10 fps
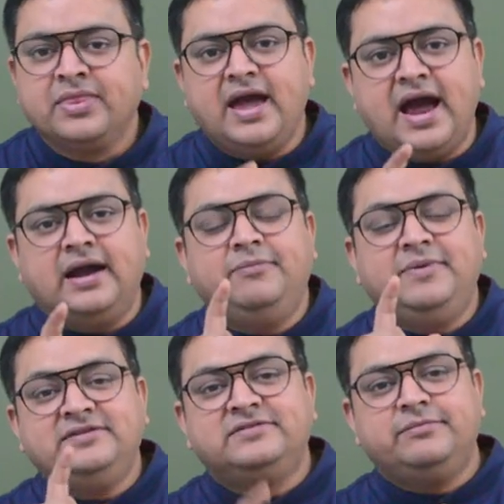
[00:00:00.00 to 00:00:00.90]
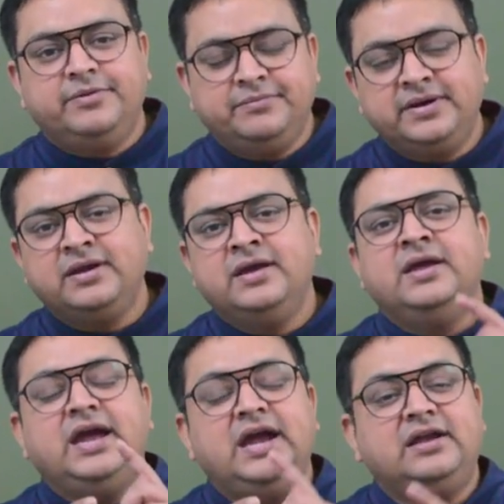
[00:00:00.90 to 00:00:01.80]
And please remember,
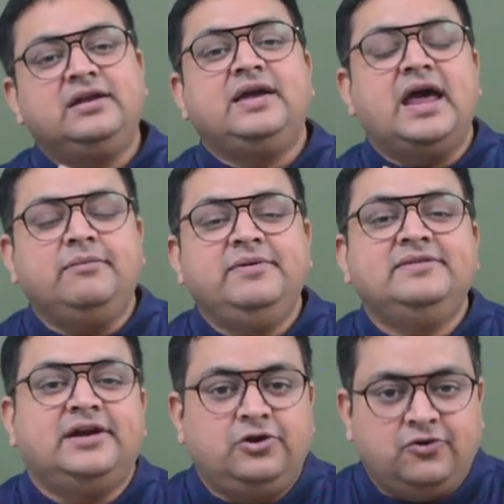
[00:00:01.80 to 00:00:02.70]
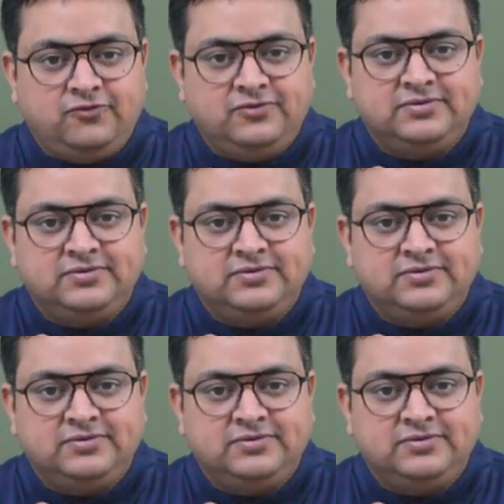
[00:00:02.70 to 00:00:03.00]
it can be set off.